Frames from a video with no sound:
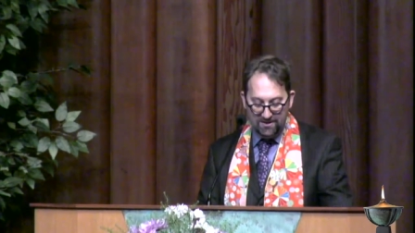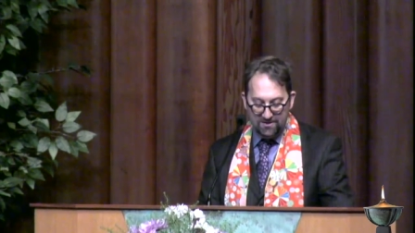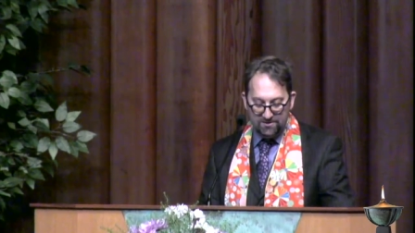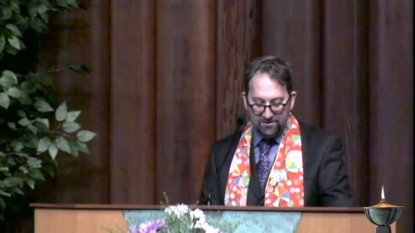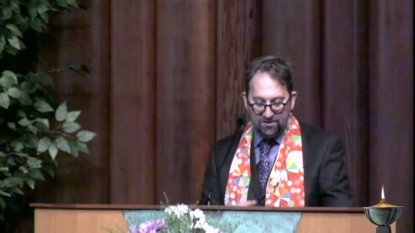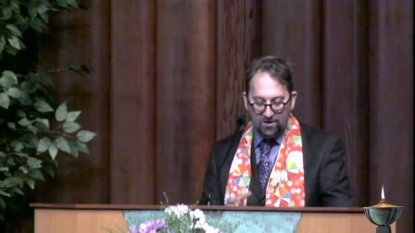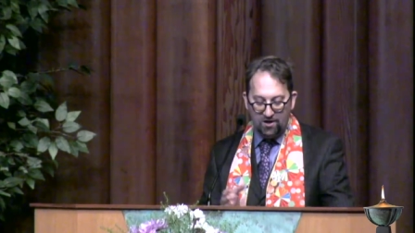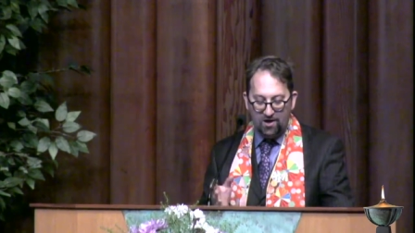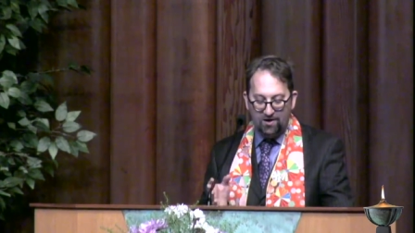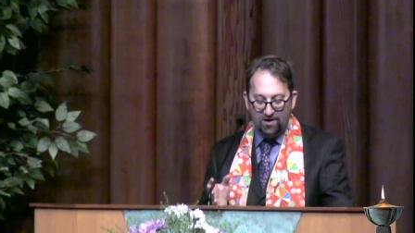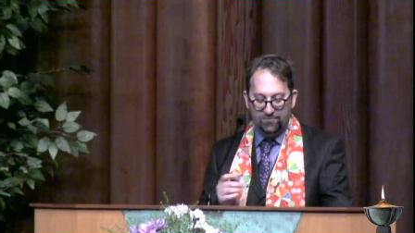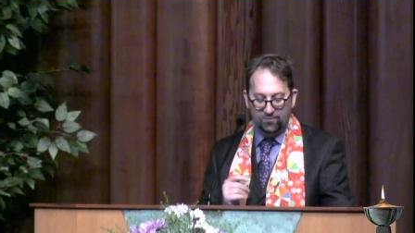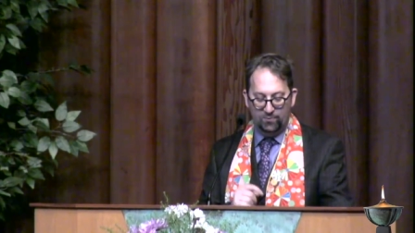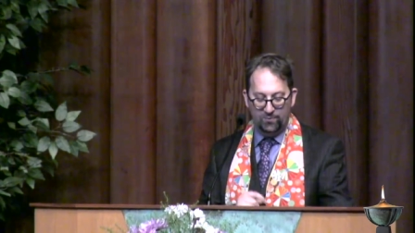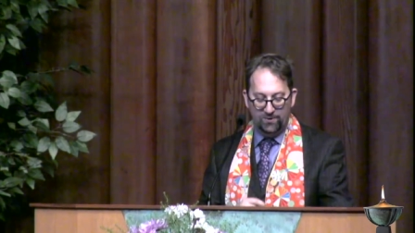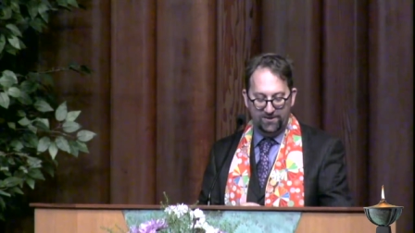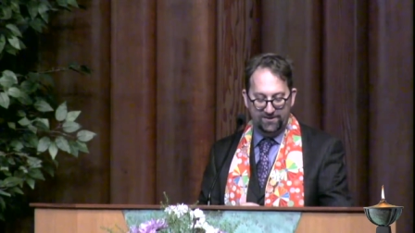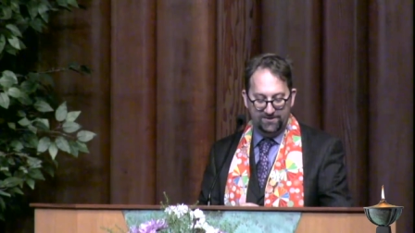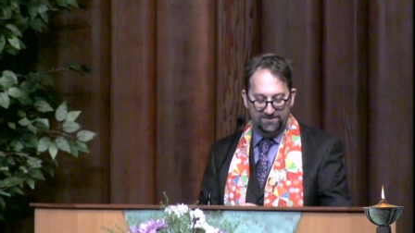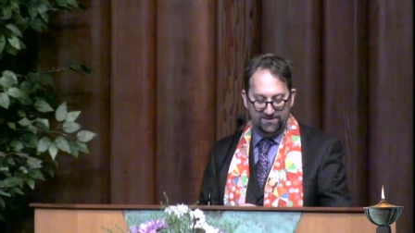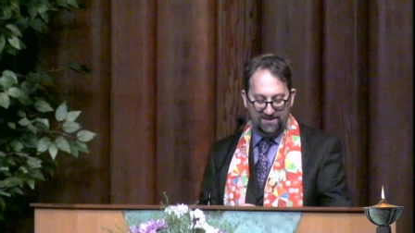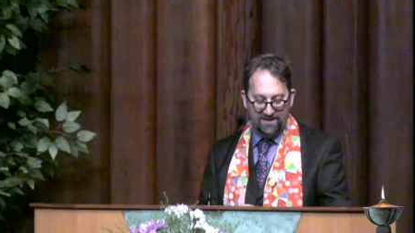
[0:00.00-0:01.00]
to offer one
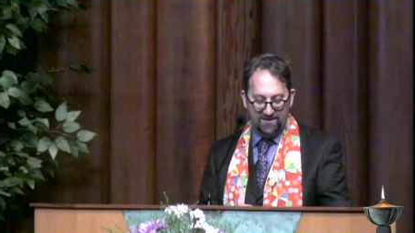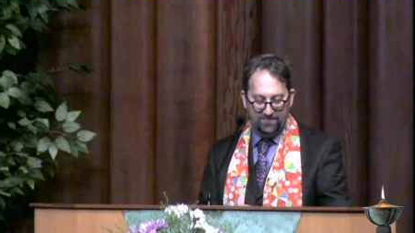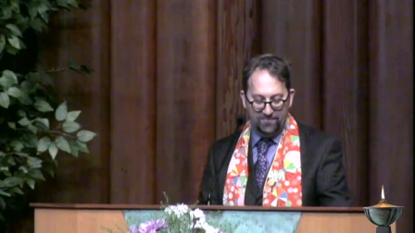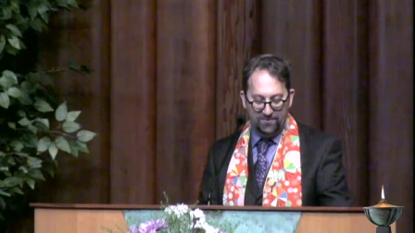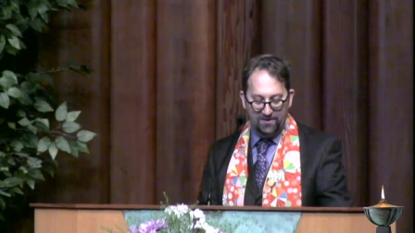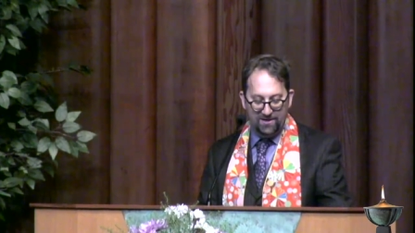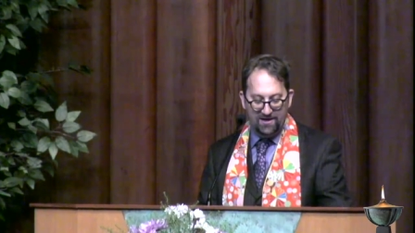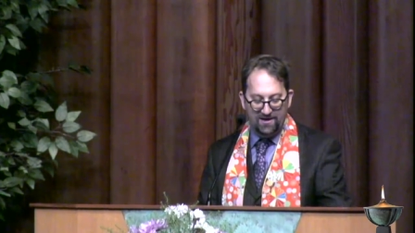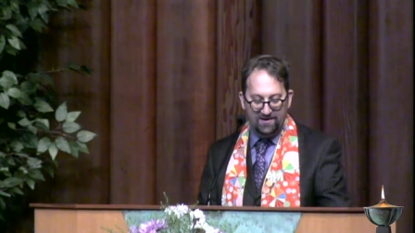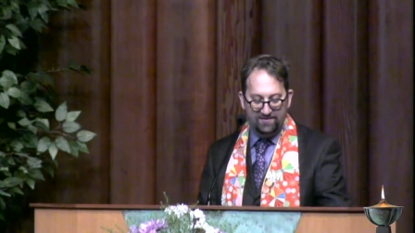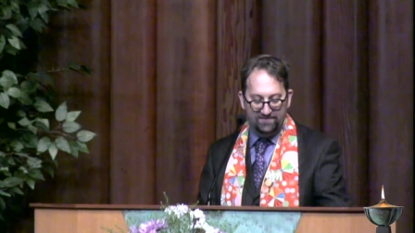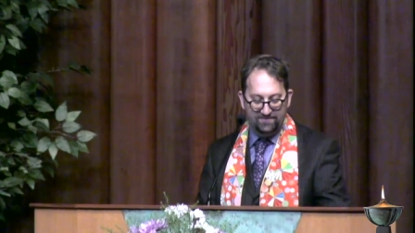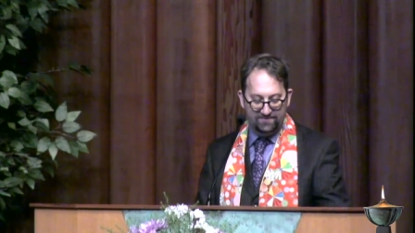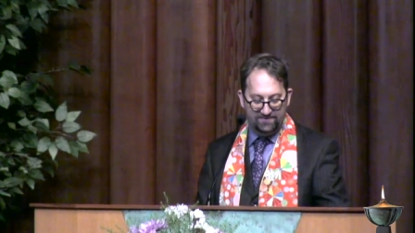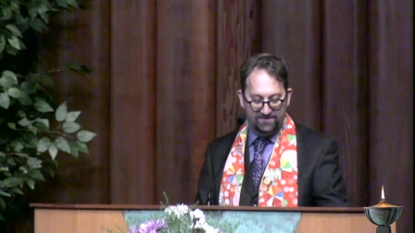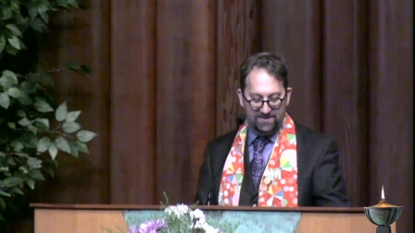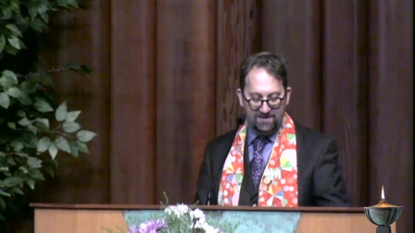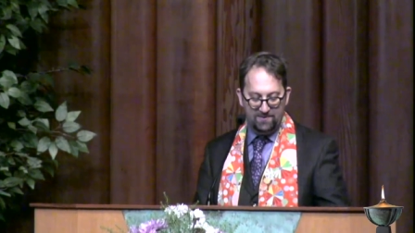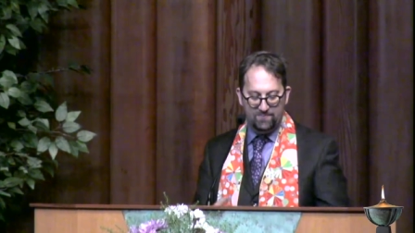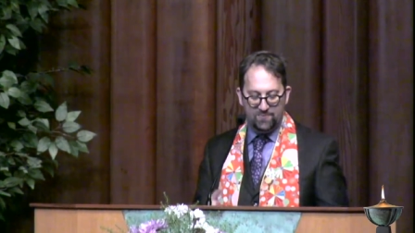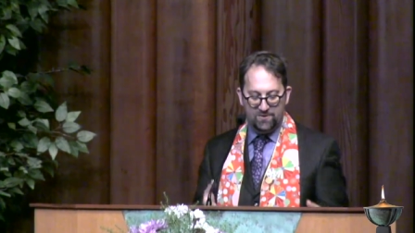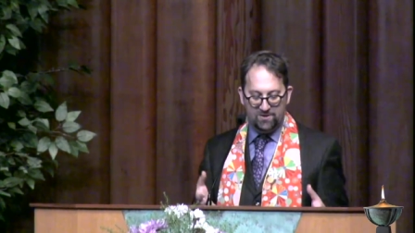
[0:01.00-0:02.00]
example, I've
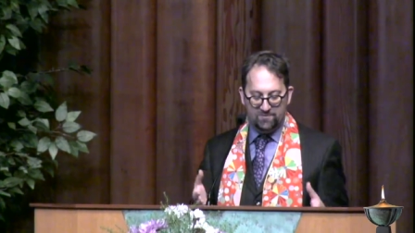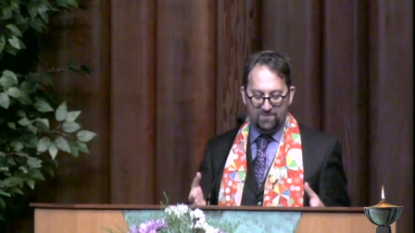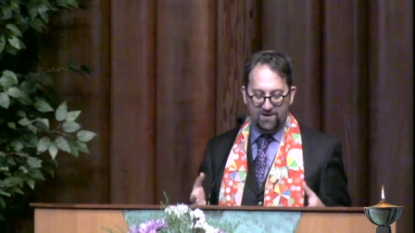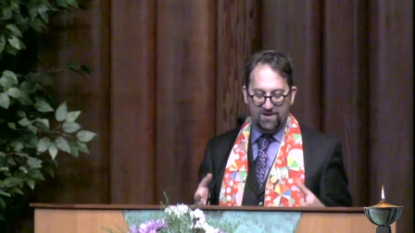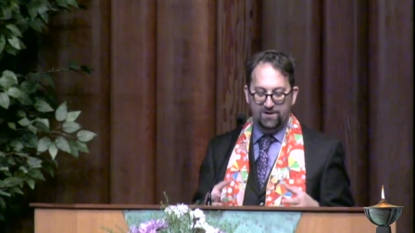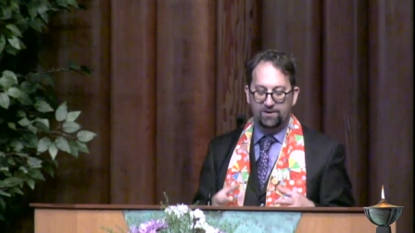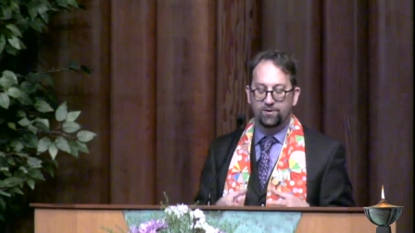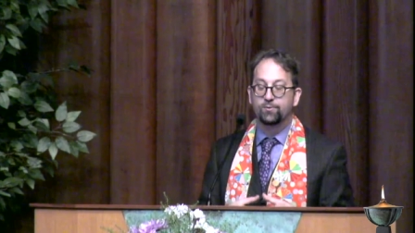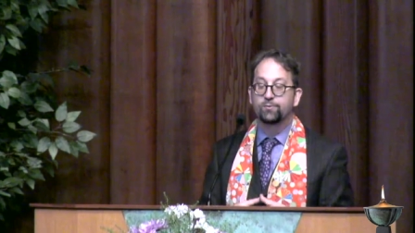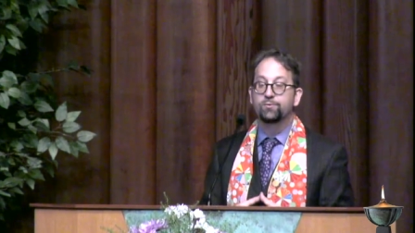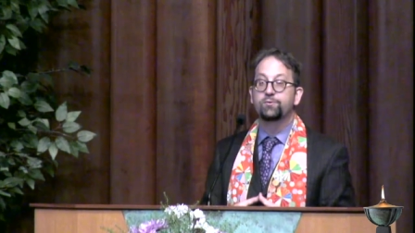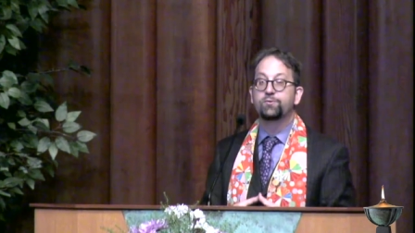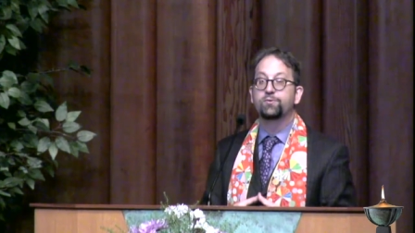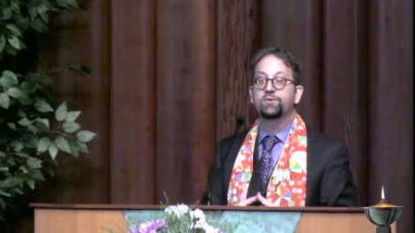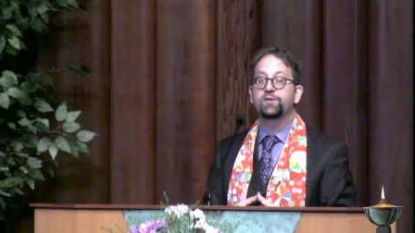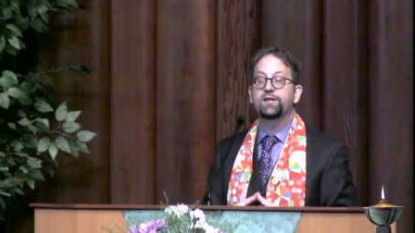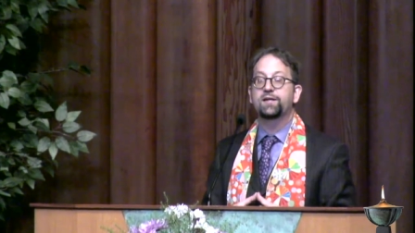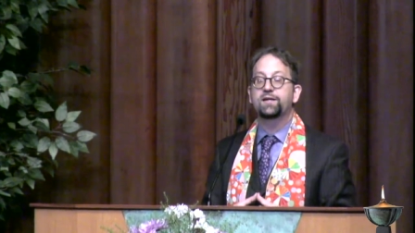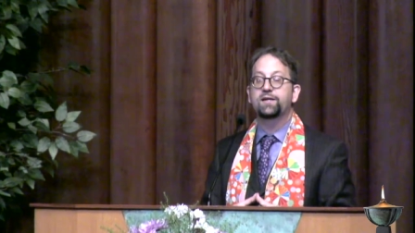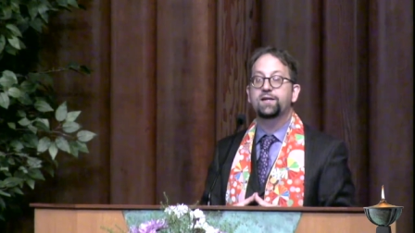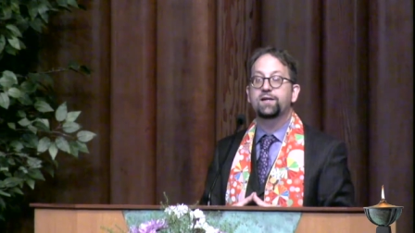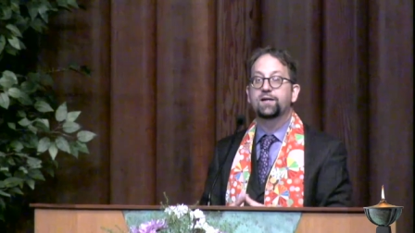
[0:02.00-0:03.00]
deepened my own
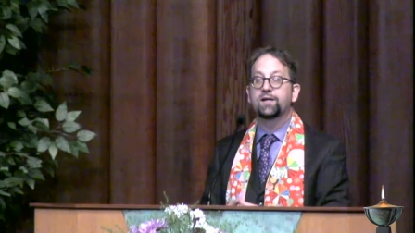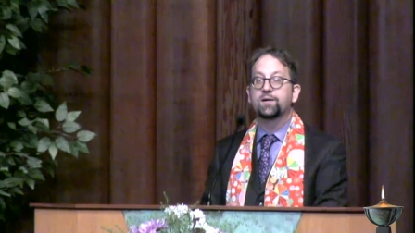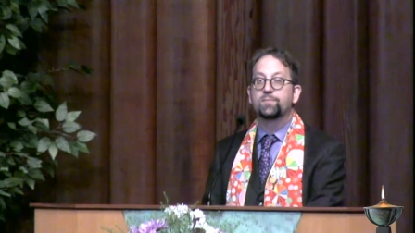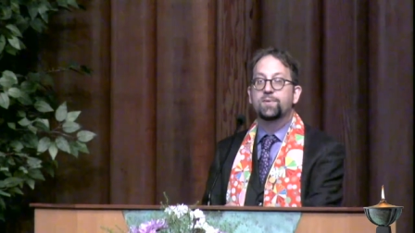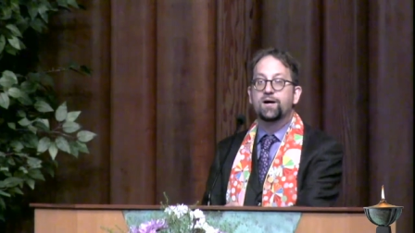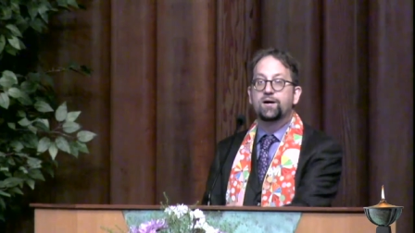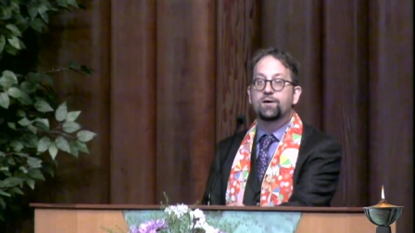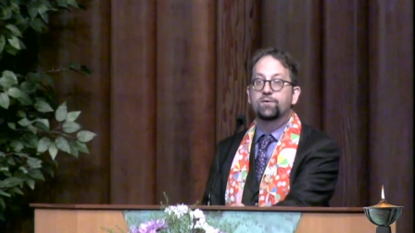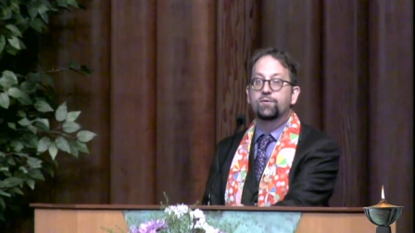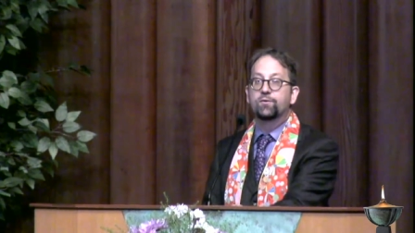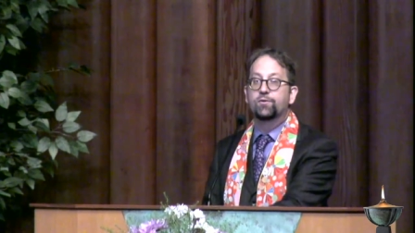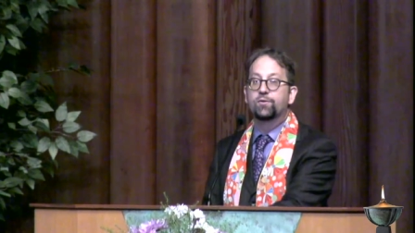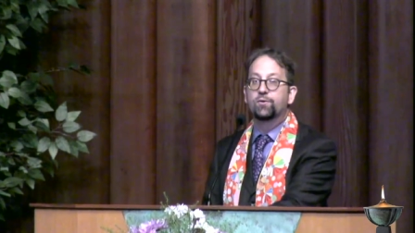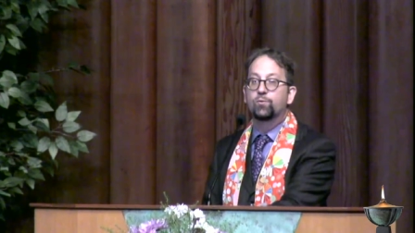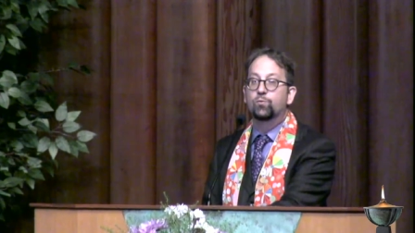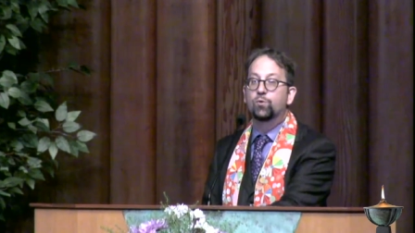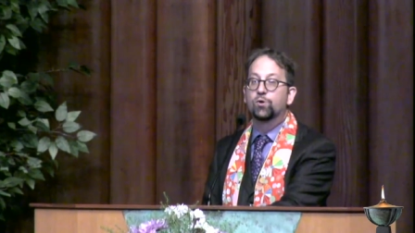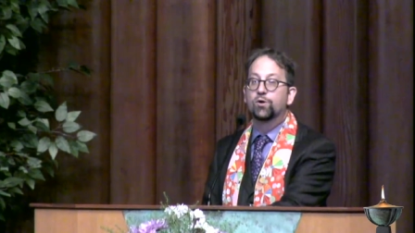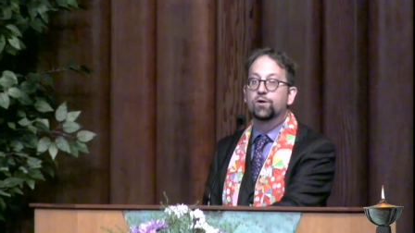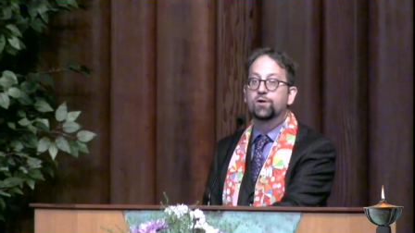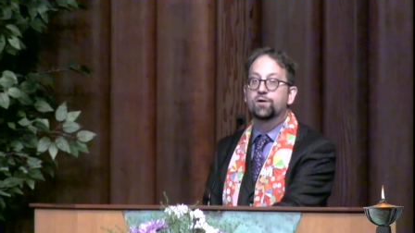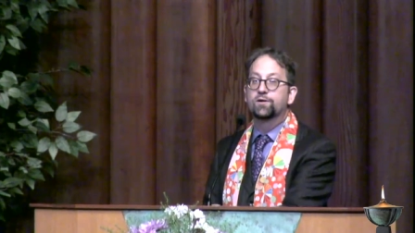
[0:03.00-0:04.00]
thinking about the
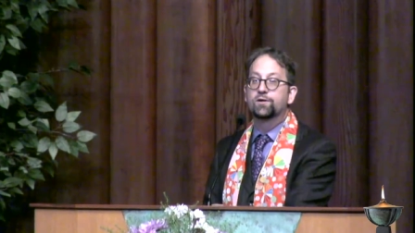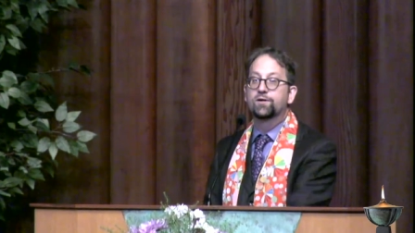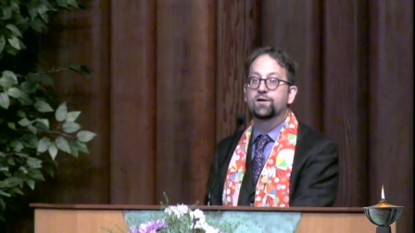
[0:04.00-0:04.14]
work